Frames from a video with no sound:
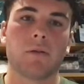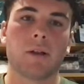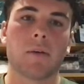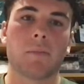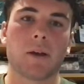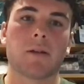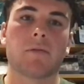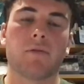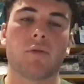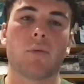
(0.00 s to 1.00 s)
Like being
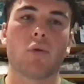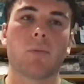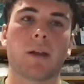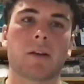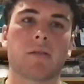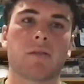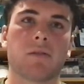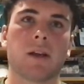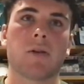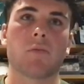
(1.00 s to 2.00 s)
former All Blacks,
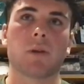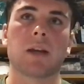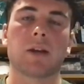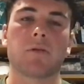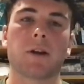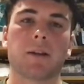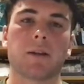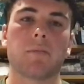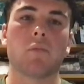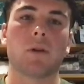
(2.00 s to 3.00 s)
like we get around
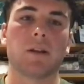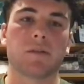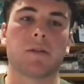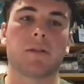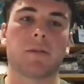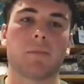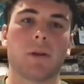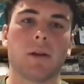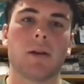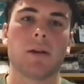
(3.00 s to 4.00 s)
them, we listen to them,
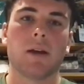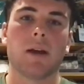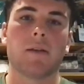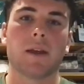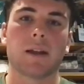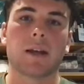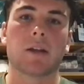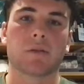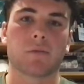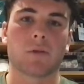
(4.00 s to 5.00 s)
and they lead
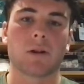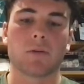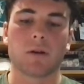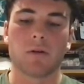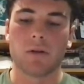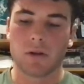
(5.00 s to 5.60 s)
us really well.